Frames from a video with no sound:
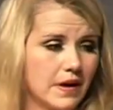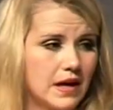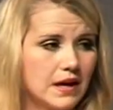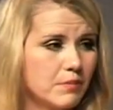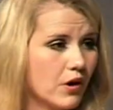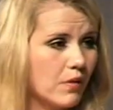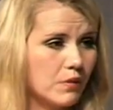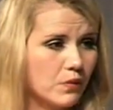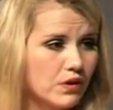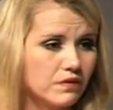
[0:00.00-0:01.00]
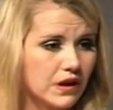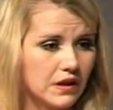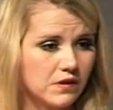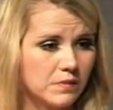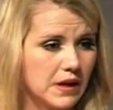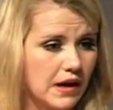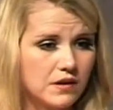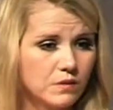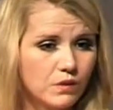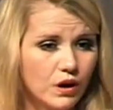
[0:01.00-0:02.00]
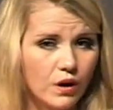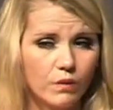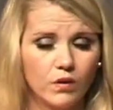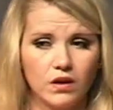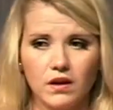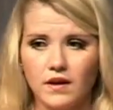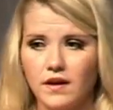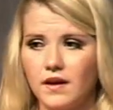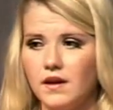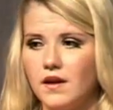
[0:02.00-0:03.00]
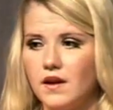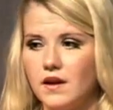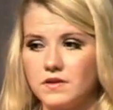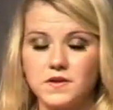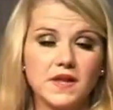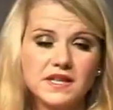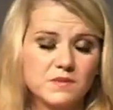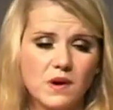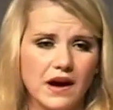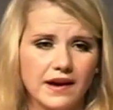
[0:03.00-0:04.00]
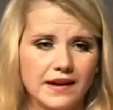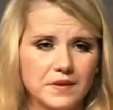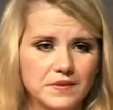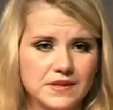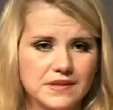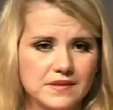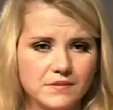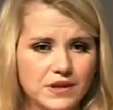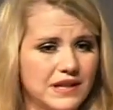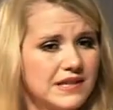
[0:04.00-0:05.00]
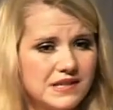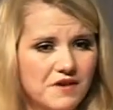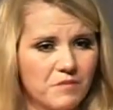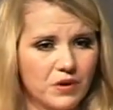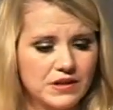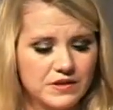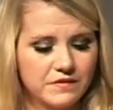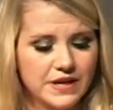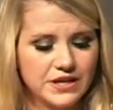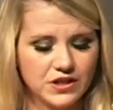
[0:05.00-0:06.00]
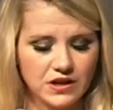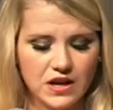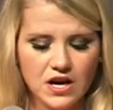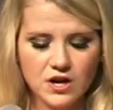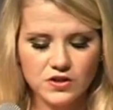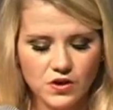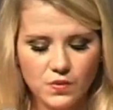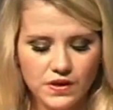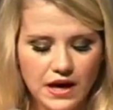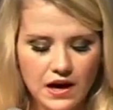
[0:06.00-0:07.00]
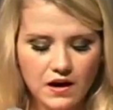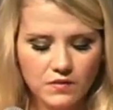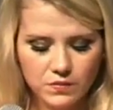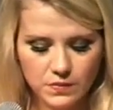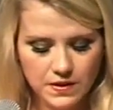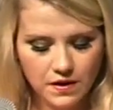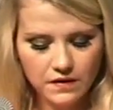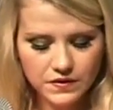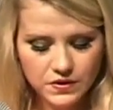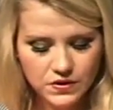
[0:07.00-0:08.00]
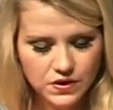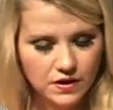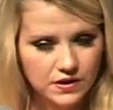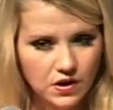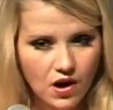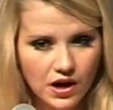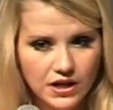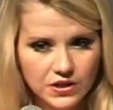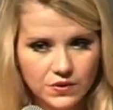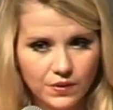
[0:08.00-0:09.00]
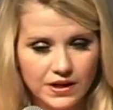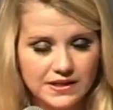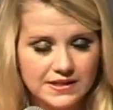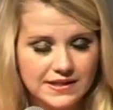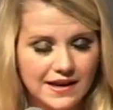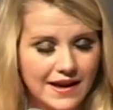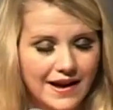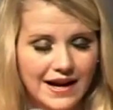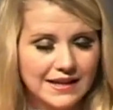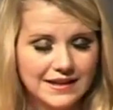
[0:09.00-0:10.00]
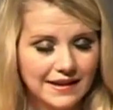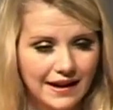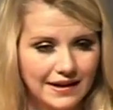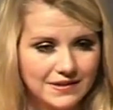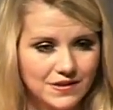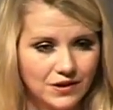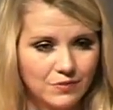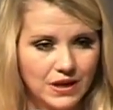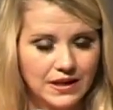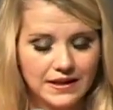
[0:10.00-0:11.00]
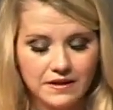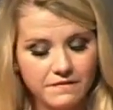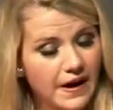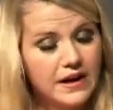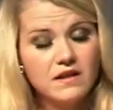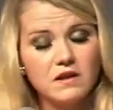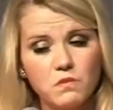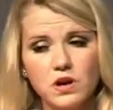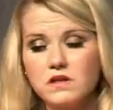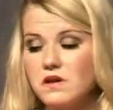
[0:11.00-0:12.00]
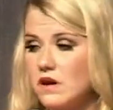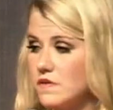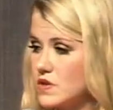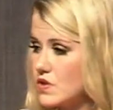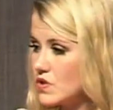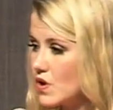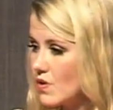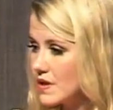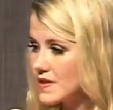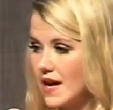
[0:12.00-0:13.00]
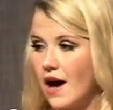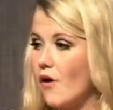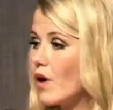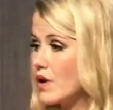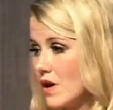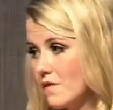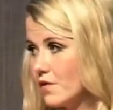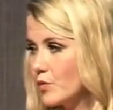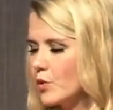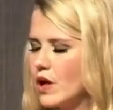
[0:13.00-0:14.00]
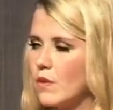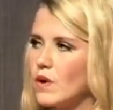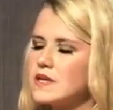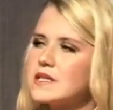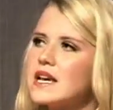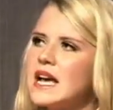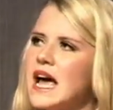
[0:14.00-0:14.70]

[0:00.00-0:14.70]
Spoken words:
He probably would have killed me. I don't know. So that's why it was really self-preservation. So when the officers started talking to us, I didn't answer immediately. And finally, one of the officers noticed how uncomfortable I was.